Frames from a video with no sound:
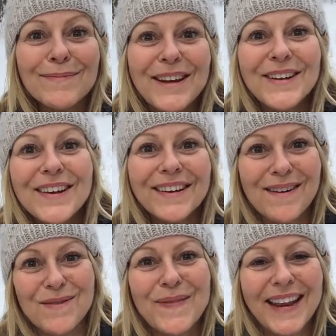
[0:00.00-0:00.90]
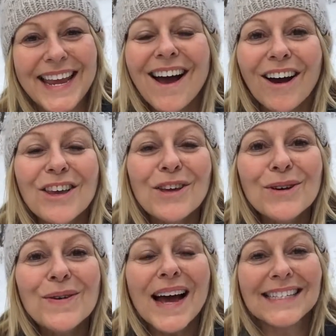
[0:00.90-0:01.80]
Happy New Year, everybody. Are
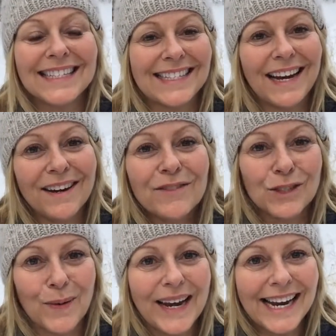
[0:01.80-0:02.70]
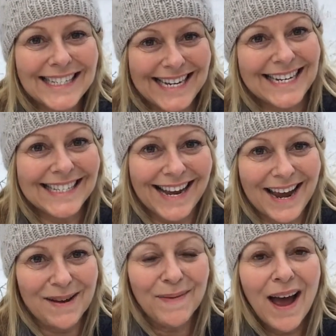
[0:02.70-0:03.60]
you as excited for twenty nineteen as I
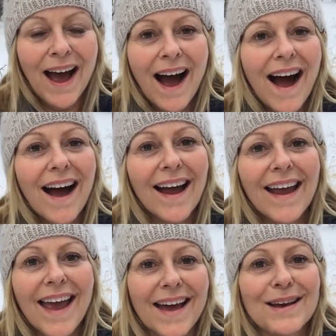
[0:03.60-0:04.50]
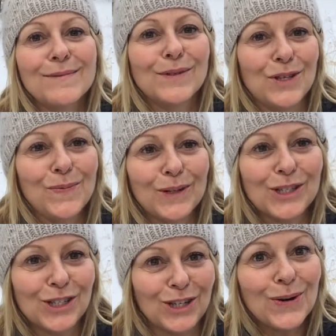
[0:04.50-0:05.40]
am? I am super
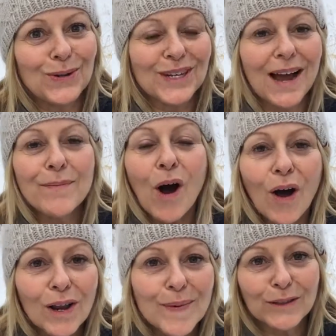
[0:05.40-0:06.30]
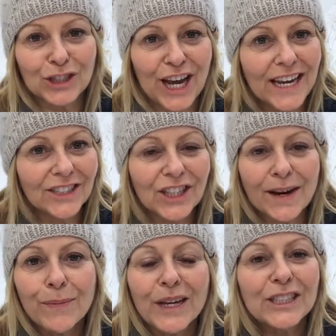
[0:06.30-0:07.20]
stoked. I'm all about change,
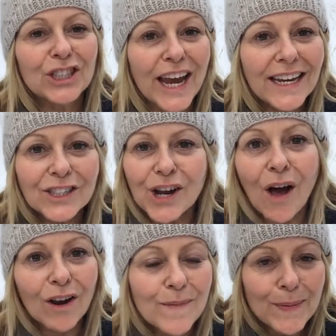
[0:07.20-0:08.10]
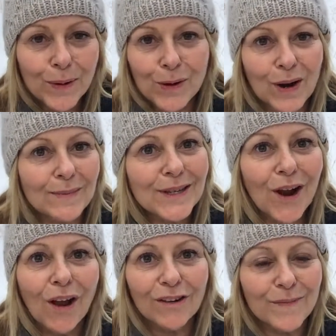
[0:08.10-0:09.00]
and I'm bringing change to all of my programs and
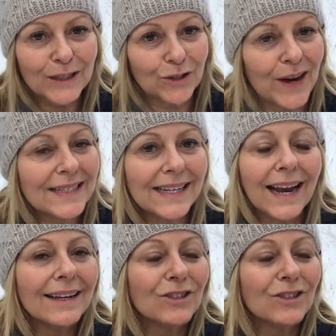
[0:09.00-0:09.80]
all of my trainings,